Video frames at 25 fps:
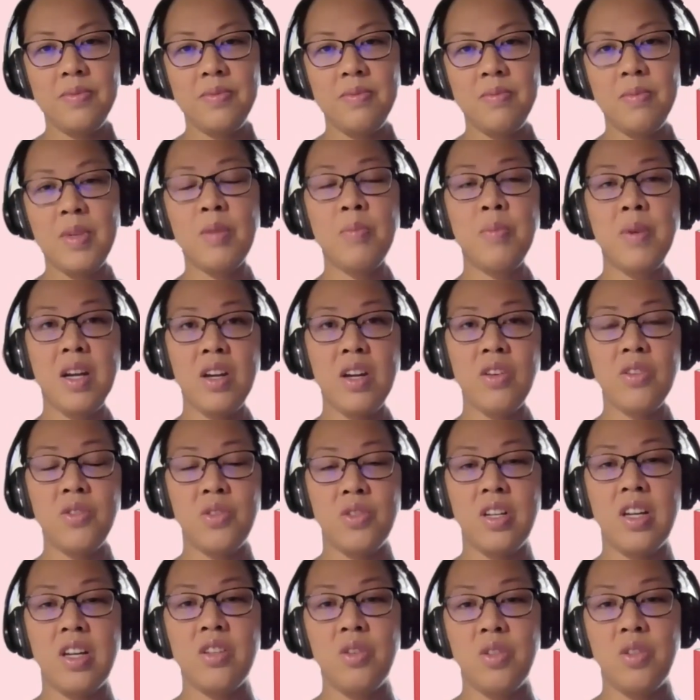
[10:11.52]
But prior to
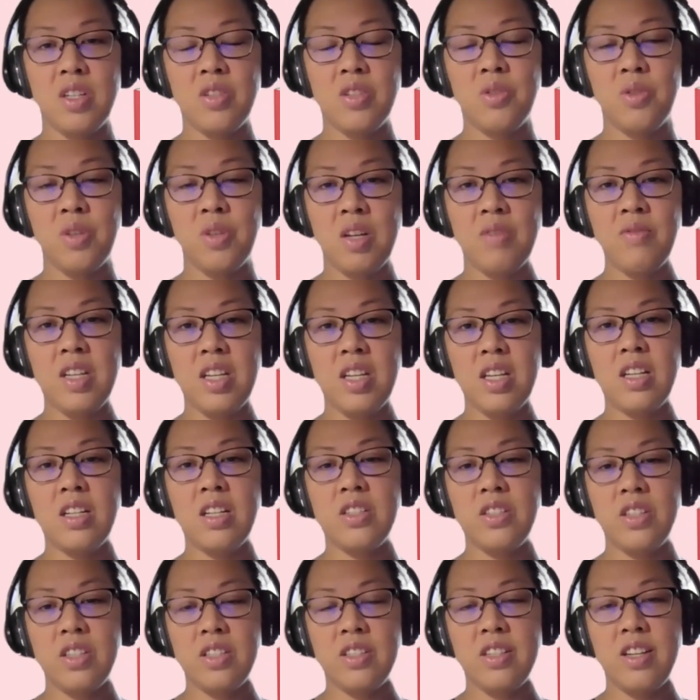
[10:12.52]
that, you need to have the
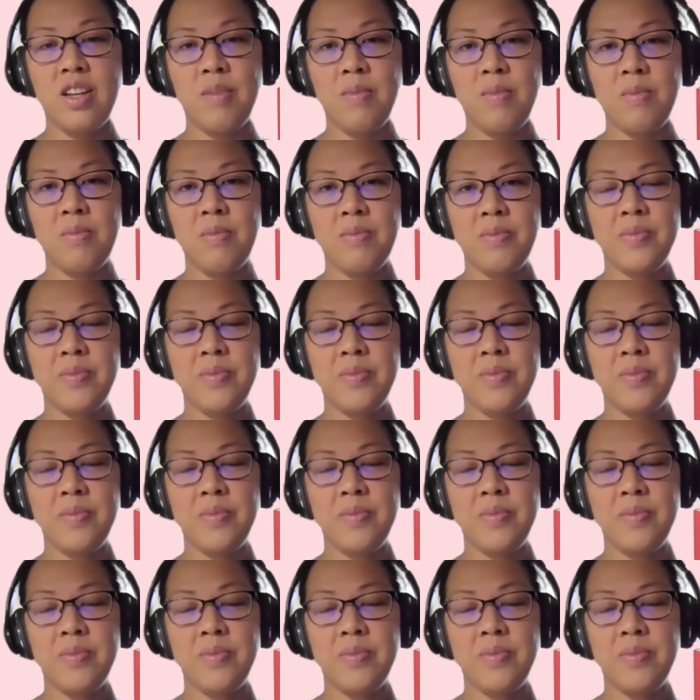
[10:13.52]
English exam.